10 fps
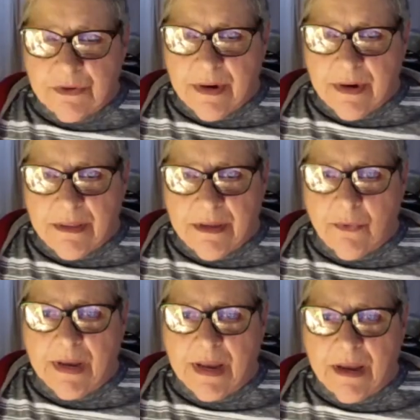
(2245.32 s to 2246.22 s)
anything
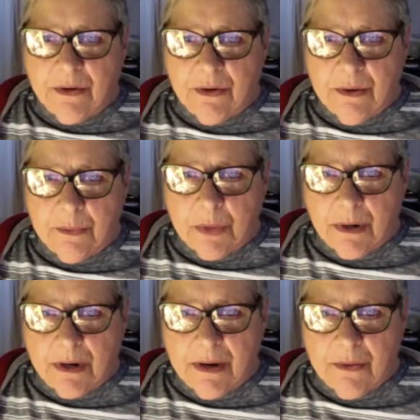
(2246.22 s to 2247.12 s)
we can do to
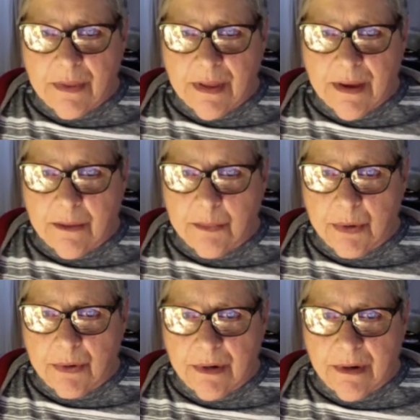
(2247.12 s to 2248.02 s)
market it without a
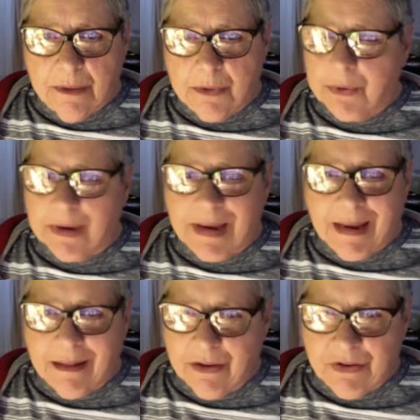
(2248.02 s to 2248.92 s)
broker? I mean, we
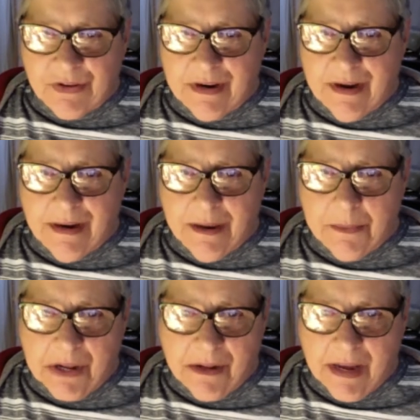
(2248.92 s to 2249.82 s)
can't list it on
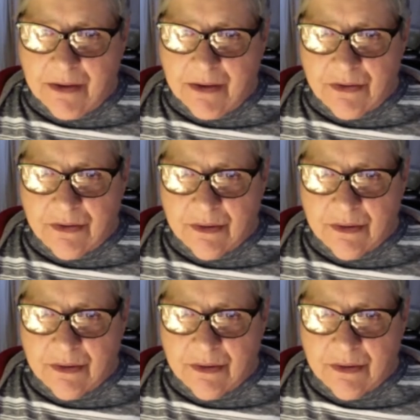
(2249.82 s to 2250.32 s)
MLS.